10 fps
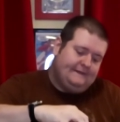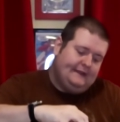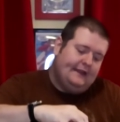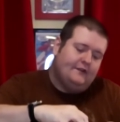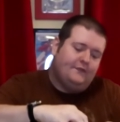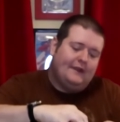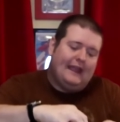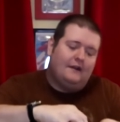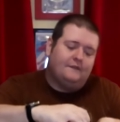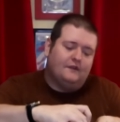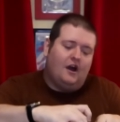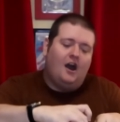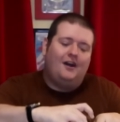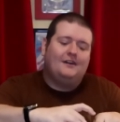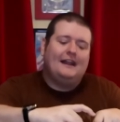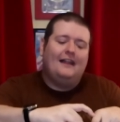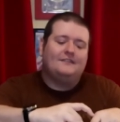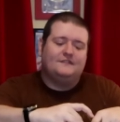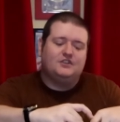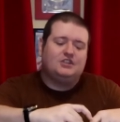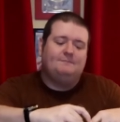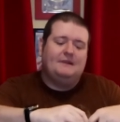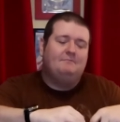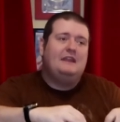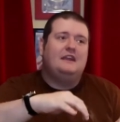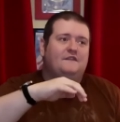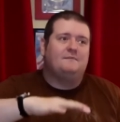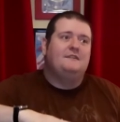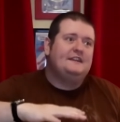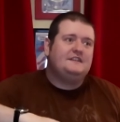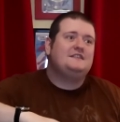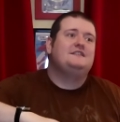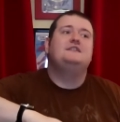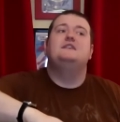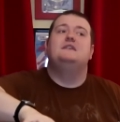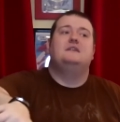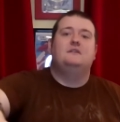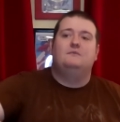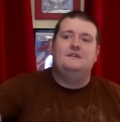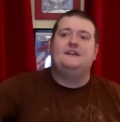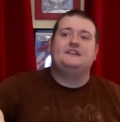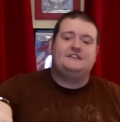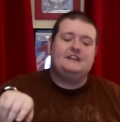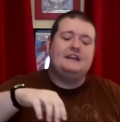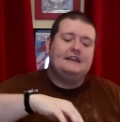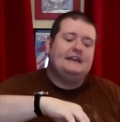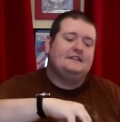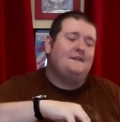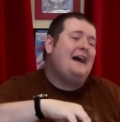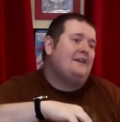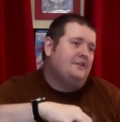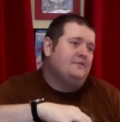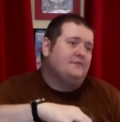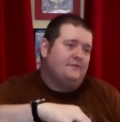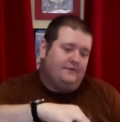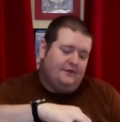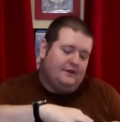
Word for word: Even if we count for $100 of the shipping being from this, we've exceeded its value, you